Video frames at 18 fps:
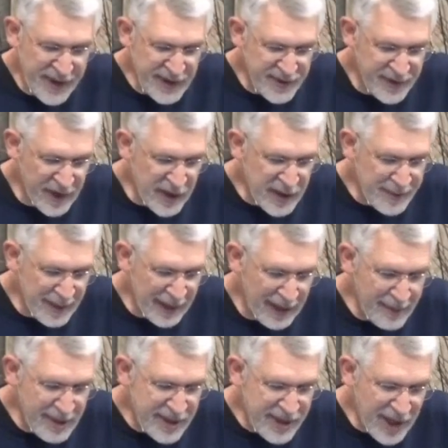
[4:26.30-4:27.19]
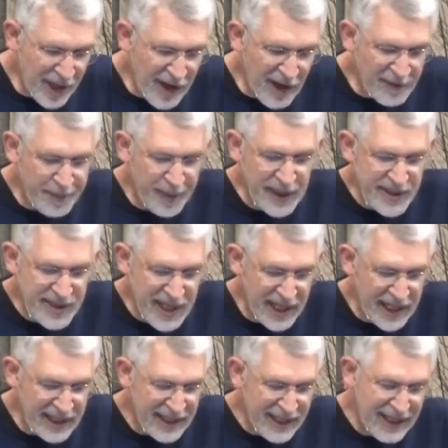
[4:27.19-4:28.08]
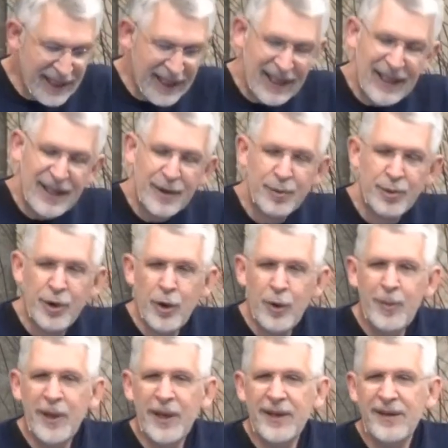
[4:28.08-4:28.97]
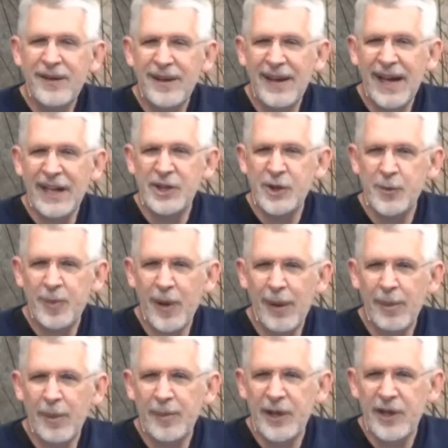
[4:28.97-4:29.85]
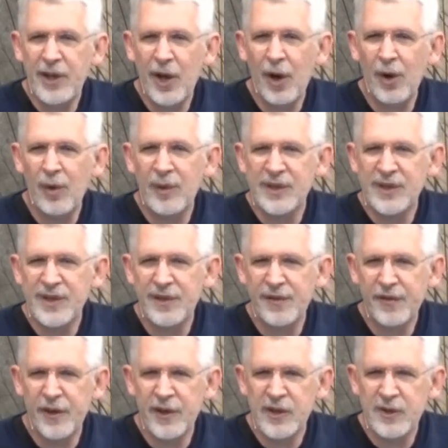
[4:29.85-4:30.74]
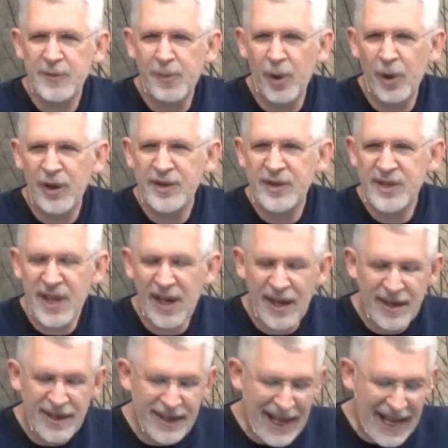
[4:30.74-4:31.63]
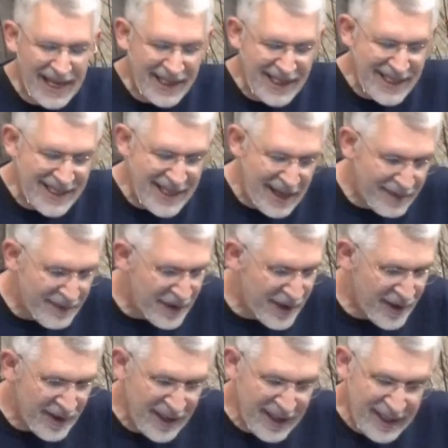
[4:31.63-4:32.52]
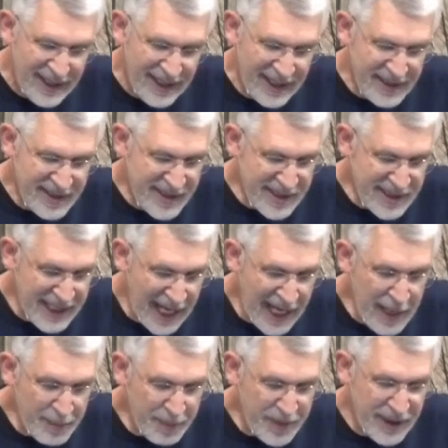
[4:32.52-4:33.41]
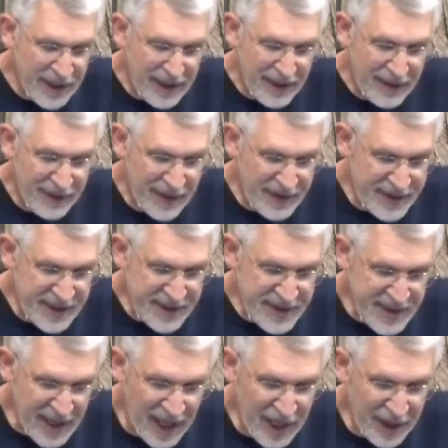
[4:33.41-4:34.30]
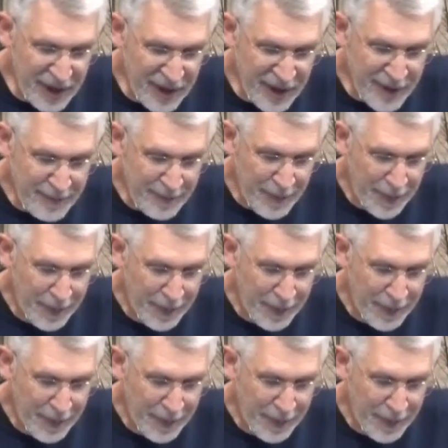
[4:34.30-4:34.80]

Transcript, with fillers: this verse, but let me start off by saying Reuben, as you probably know, was the firstborn son, and he never escaped the dishonor